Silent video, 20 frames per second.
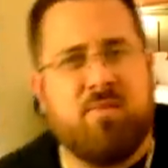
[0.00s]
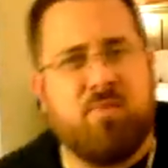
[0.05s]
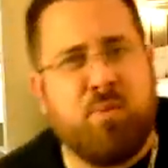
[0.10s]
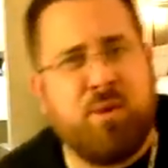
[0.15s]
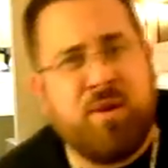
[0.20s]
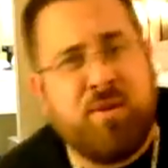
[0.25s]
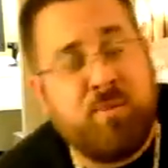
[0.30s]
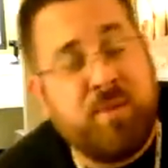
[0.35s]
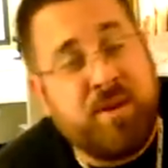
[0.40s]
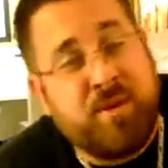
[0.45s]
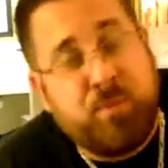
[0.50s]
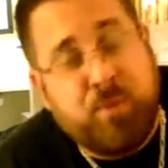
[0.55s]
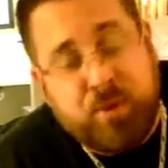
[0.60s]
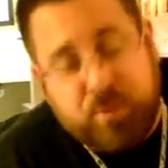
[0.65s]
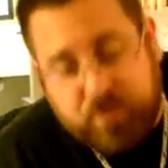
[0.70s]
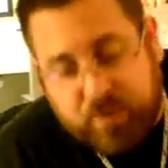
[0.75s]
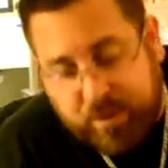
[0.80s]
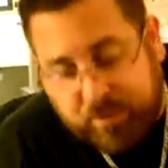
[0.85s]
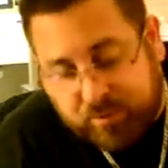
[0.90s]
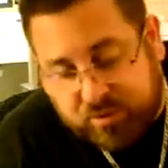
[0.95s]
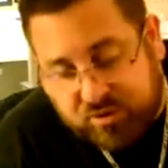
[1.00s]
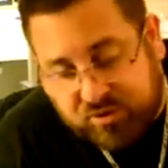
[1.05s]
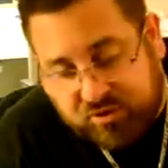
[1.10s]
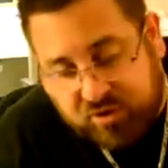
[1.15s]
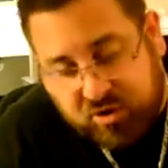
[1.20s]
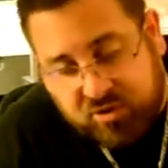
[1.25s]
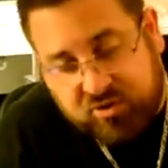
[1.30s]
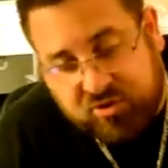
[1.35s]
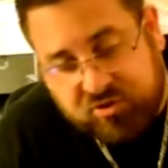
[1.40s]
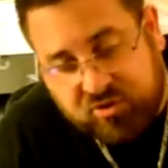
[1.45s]
We were able to
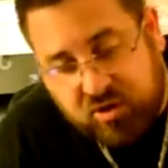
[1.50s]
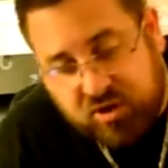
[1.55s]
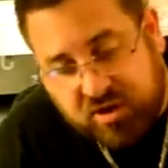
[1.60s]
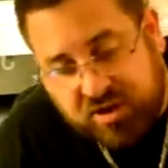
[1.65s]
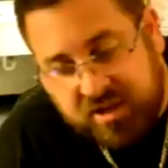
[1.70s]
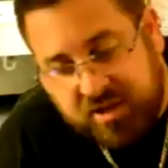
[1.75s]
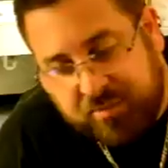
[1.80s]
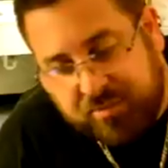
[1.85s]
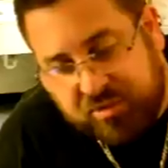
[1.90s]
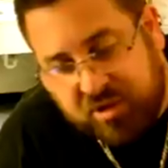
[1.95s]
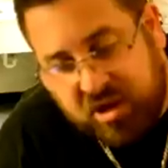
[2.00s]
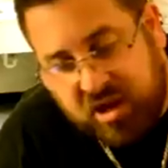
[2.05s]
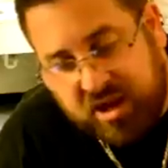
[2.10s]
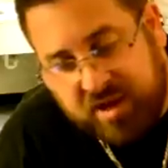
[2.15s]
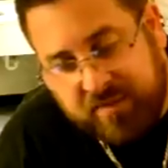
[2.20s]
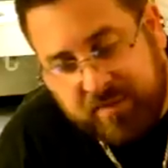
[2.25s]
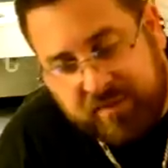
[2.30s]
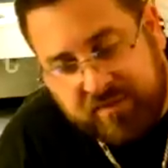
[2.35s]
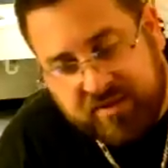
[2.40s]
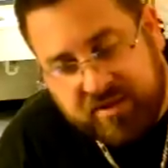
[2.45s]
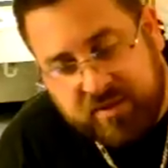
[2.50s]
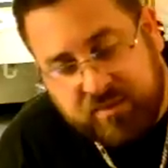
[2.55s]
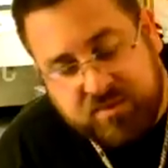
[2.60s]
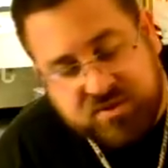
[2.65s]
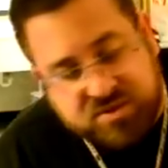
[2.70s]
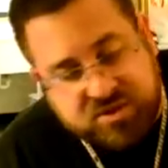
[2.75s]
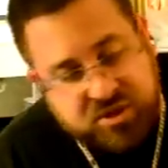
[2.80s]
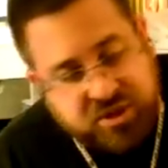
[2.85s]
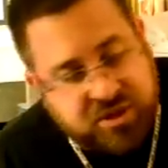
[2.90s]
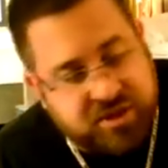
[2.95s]
turn the truck in at Prime. Everything
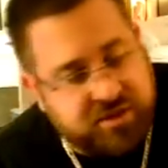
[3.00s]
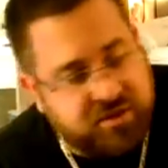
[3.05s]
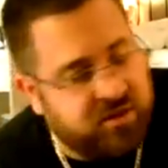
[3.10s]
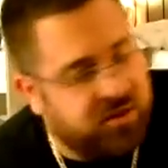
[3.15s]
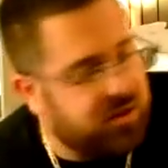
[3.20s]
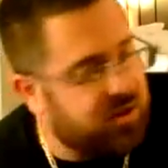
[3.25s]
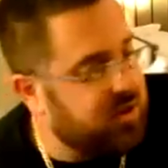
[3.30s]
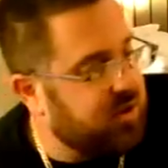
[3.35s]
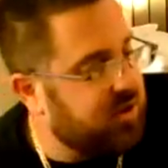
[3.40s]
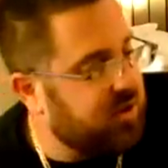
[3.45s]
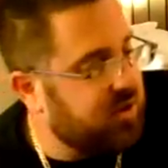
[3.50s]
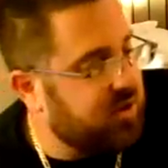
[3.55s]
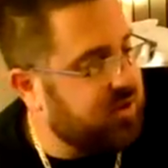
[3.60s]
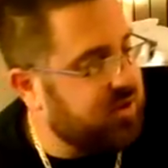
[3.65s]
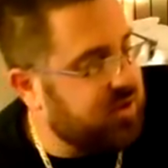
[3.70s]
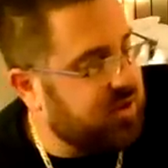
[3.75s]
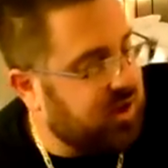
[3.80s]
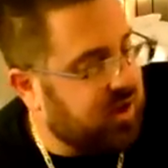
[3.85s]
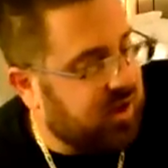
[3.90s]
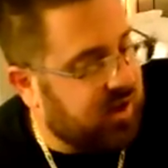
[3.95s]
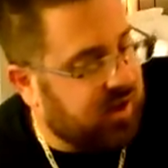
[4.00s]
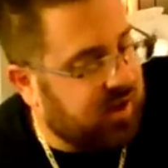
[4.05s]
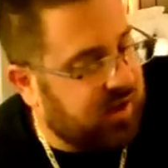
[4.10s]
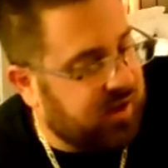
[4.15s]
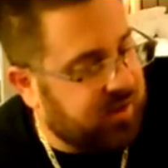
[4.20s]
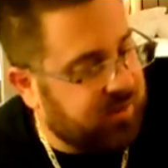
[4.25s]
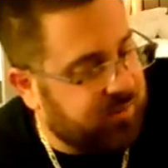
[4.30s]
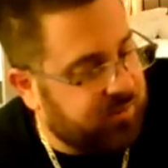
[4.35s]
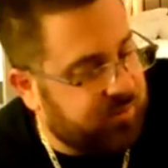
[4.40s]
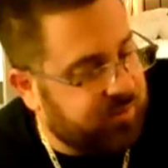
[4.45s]
was good.
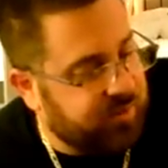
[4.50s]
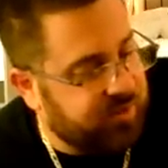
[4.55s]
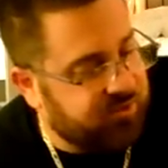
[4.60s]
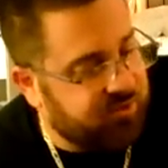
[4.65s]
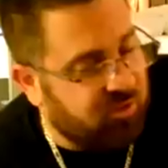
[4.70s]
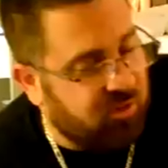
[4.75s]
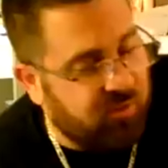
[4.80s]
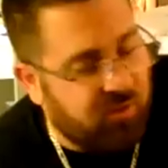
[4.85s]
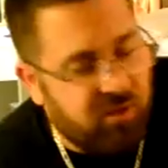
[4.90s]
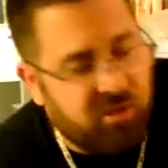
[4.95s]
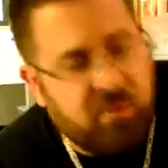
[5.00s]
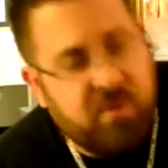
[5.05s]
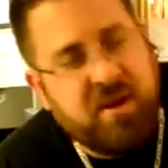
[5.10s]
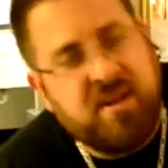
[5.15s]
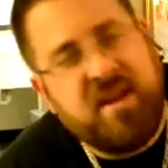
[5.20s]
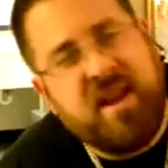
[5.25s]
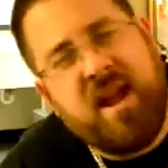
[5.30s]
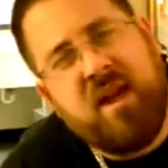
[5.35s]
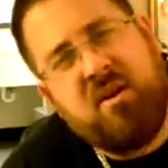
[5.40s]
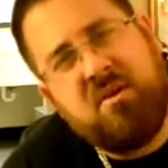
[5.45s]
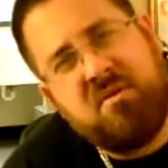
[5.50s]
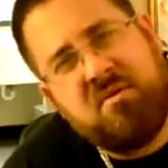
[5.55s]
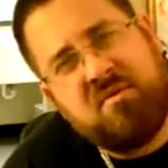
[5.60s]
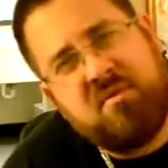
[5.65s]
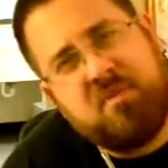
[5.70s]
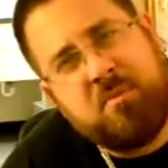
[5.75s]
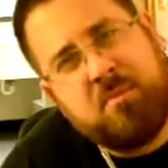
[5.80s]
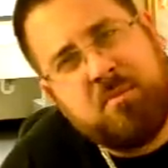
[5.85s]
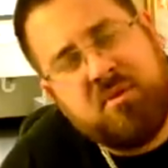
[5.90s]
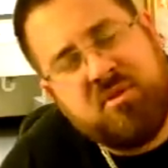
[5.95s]
We drove all the way down
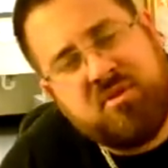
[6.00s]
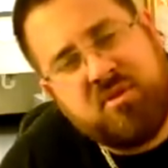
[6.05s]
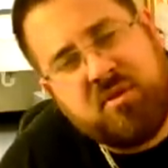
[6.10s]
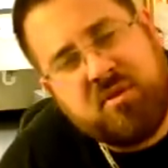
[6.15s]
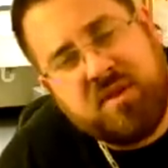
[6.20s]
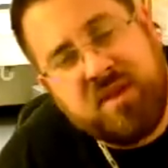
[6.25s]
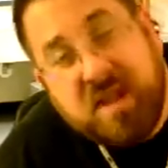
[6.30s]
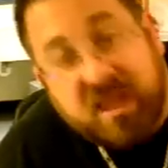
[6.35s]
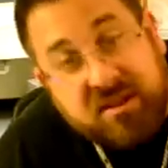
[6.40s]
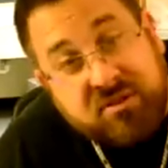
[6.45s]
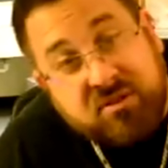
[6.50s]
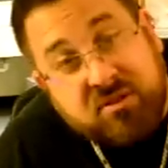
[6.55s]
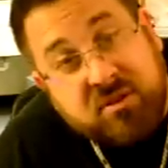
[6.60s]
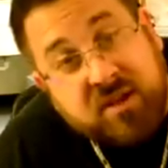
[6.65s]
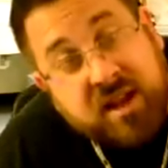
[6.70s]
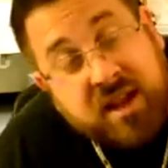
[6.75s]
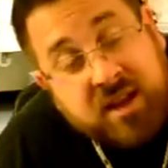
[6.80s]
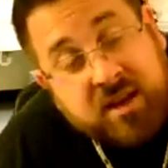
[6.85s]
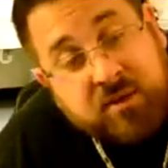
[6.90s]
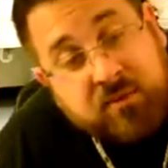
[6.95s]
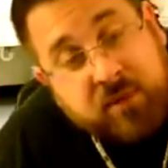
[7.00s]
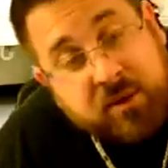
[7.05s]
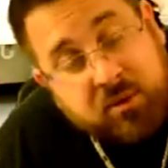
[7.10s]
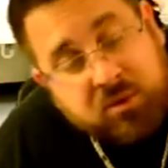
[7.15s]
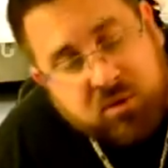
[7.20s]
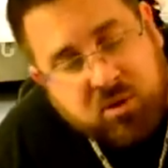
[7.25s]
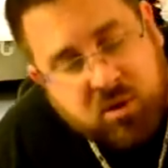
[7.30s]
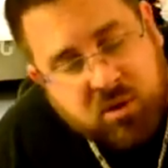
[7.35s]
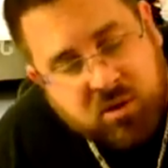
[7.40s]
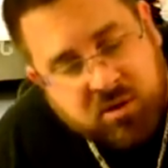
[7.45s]
from Missouri yesterday in a
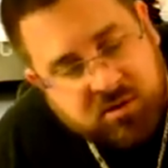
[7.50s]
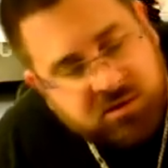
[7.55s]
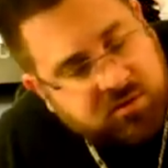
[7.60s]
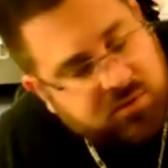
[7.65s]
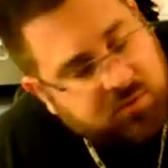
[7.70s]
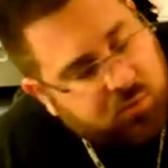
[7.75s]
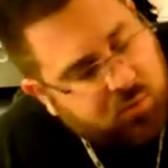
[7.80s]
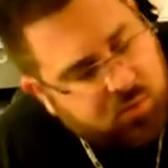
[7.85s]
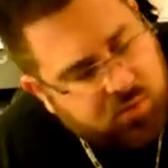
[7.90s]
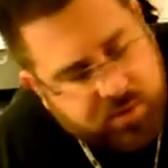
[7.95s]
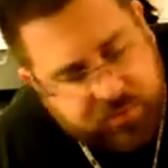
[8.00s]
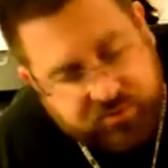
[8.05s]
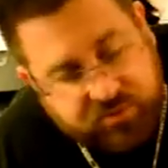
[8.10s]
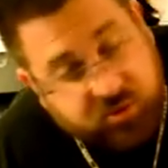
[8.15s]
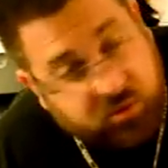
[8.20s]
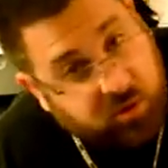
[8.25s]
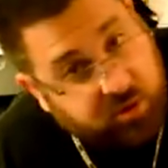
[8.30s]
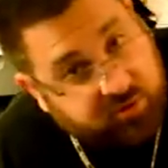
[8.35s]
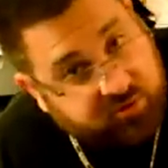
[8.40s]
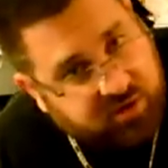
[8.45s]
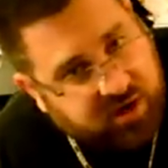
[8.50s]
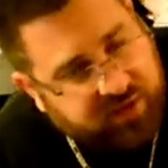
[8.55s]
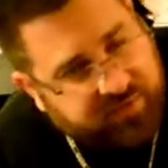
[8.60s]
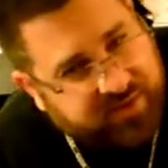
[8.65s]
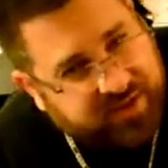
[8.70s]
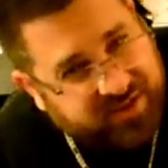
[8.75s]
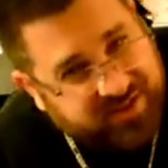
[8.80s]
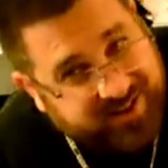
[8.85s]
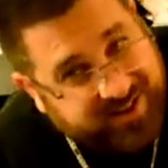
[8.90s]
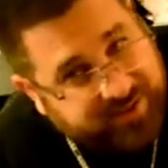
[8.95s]
rental car. Ooh, that was a long drive,
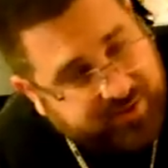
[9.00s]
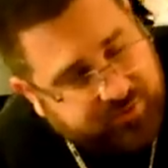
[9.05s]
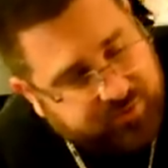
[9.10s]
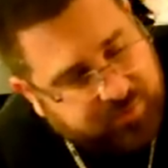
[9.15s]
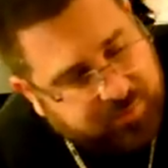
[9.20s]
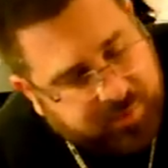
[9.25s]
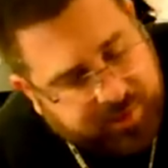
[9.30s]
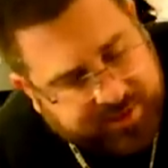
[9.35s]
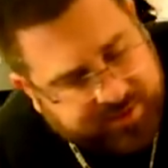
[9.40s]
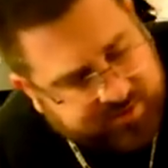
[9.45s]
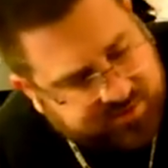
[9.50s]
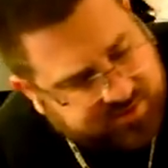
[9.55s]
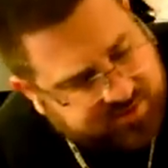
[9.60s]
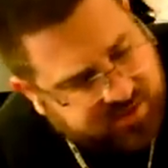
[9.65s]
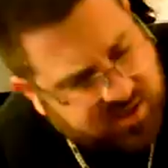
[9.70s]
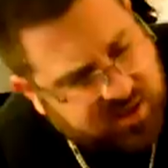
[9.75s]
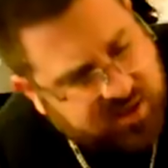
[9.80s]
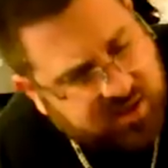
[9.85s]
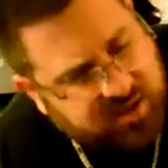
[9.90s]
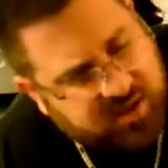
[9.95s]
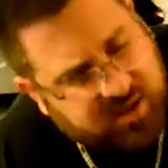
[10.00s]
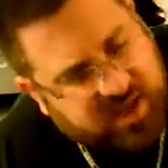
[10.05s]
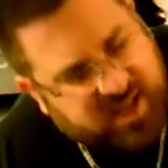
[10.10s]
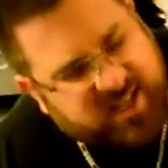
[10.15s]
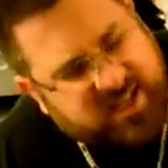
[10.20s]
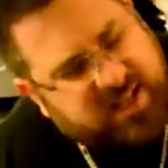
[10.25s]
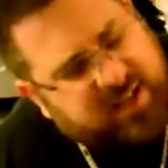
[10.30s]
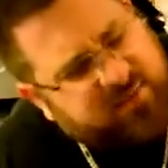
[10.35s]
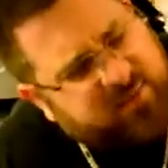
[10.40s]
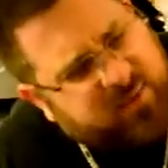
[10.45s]
like 900 miles.
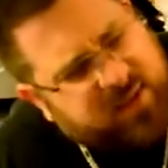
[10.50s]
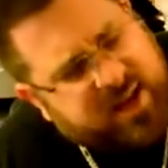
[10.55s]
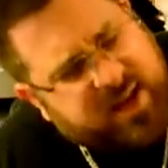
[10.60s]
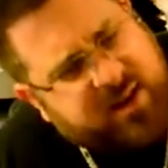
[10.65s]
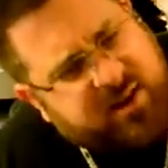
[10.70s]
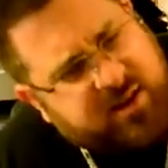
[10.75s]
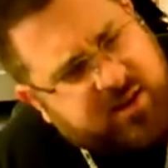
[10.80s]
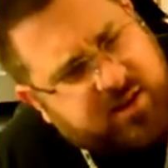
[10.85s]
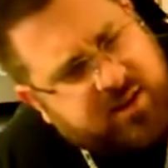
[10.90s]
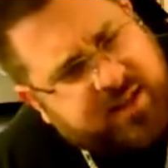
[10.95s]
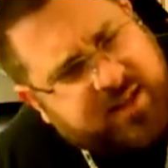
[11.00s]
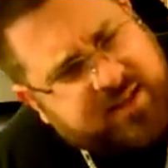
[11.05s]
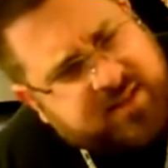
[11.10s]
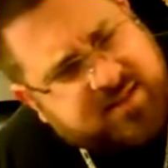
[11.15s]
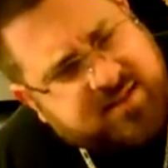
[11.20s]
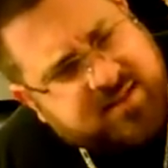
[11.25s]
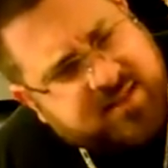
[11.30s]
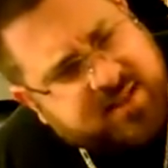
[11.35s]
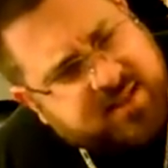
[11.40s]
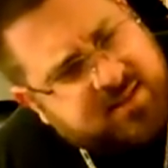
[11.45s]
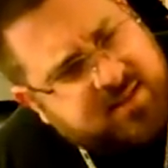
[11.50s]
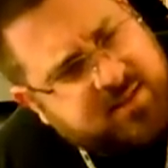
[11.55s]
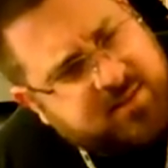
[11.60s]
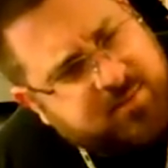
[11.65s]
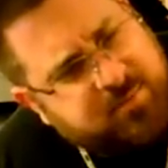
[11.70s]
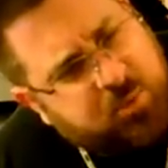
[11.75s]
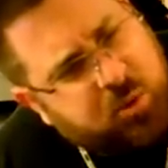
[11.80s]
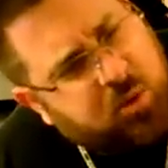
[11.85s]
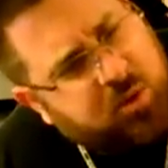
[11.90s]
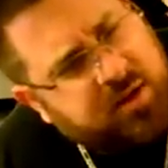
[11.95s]
I left there at like 6 in
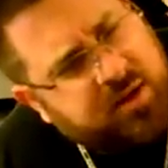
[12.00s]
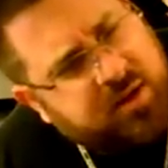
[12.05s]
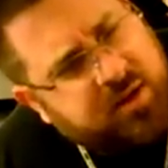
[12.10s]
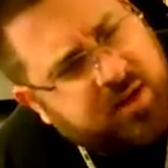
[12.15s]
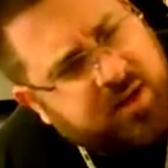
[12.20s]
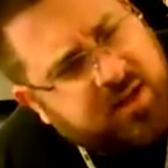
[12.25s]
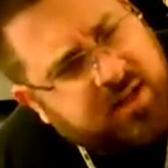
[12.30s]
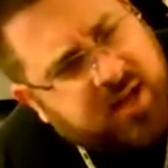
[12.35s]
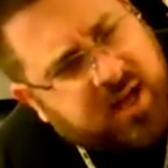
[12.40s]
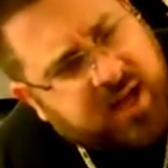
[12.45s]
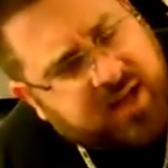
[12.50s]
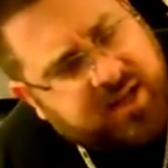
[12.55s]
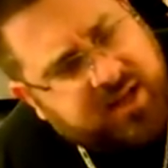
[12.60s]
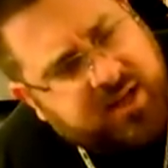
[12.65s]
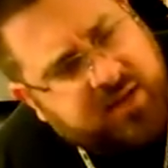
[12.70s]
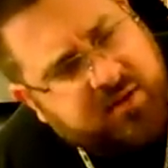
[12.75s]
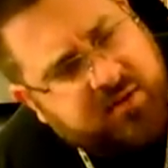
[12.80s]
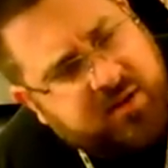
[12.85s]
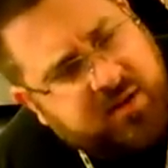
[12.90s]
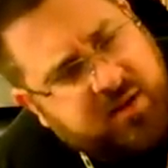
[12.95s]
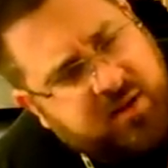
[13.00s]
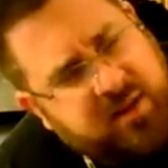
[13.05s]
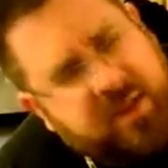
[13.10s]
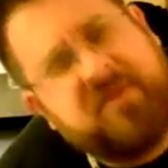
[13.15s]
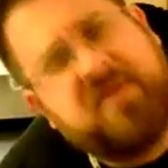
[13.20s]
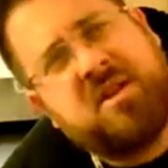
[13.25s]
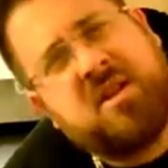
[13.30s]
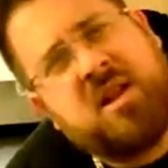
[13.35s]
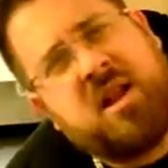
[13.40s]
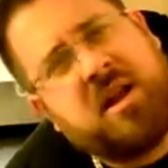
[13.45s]
the morning and got here at
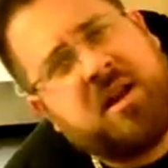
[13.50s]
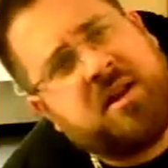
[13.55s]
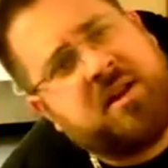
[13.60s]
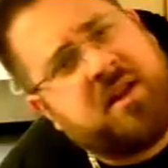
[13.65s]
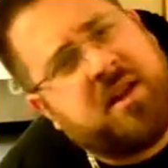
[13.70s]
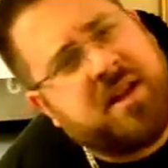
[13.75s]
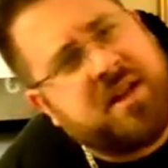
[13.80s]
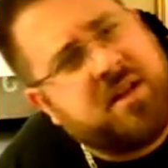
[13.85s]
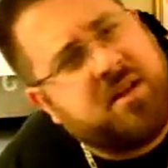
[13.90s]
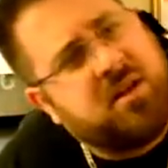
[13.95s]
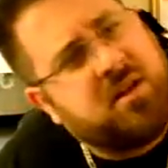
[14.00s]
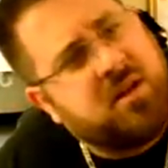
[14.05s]
11 o'clock at night.